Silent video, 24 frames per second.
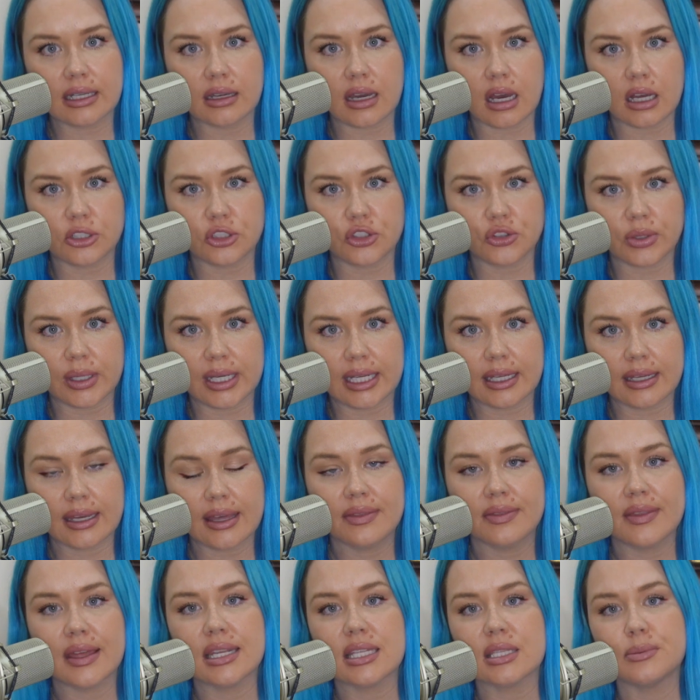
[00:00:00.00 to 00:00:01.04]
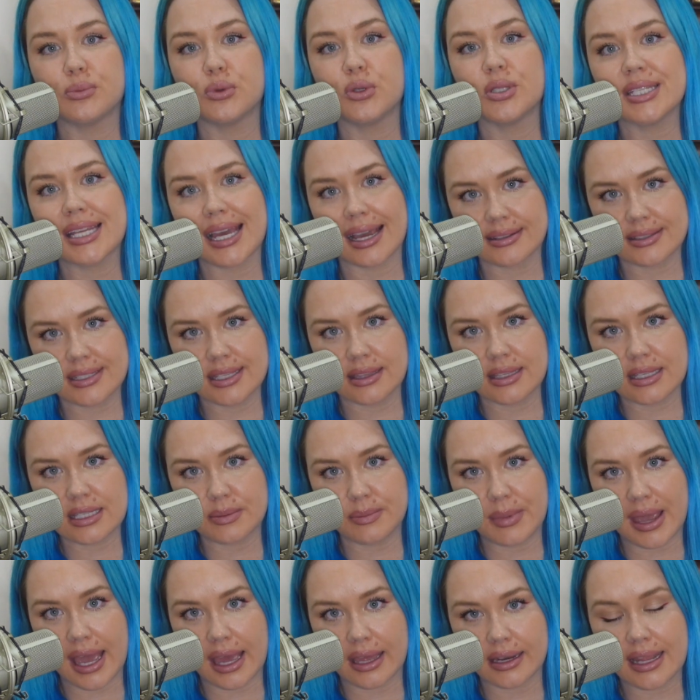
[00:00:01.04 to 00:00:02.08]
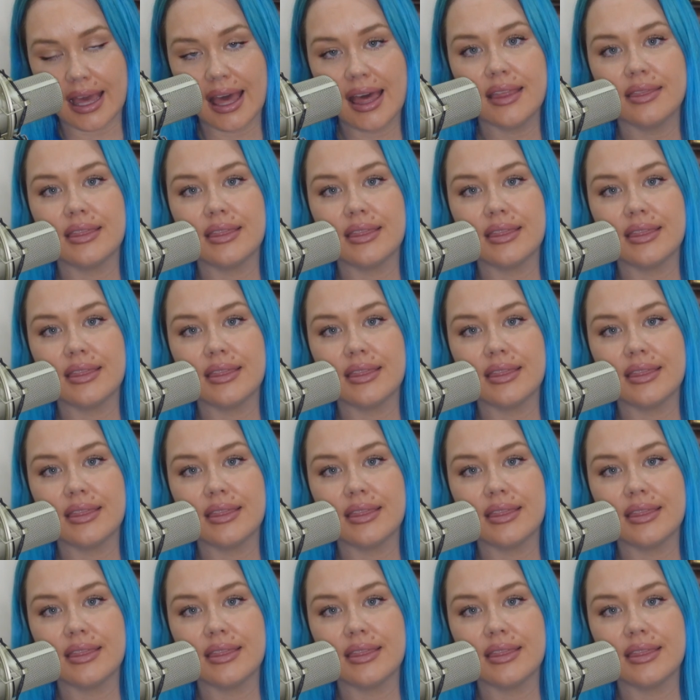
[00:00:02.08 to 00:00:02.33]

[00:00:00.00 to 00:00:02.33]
country that is protecting this man,